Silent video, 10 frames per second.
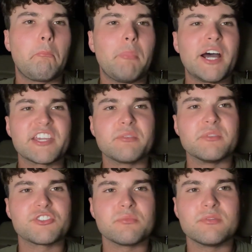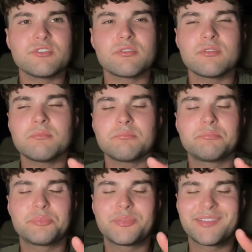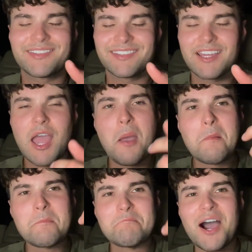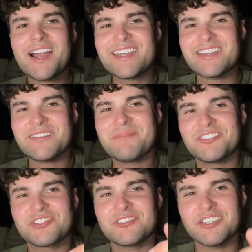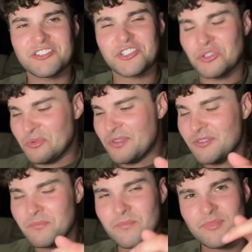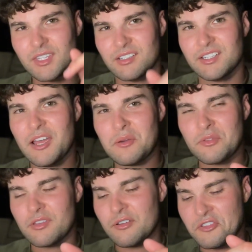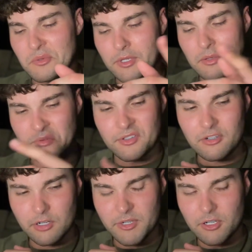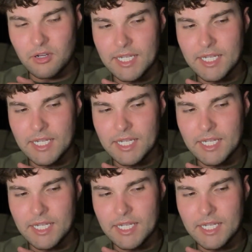Body image body image issues. That was also what I was talking about.